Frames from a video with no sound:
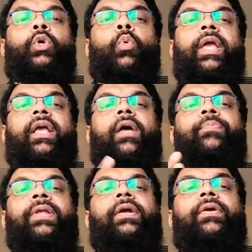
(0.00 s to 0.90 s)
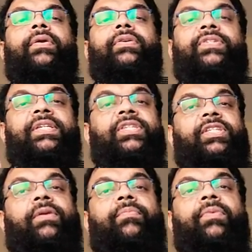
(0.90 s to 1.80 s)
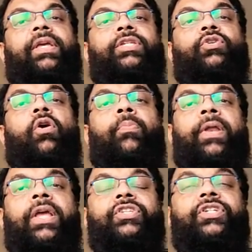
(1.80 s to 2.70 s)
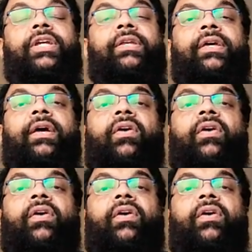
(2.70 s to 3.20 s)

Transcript: quick coupler system is operated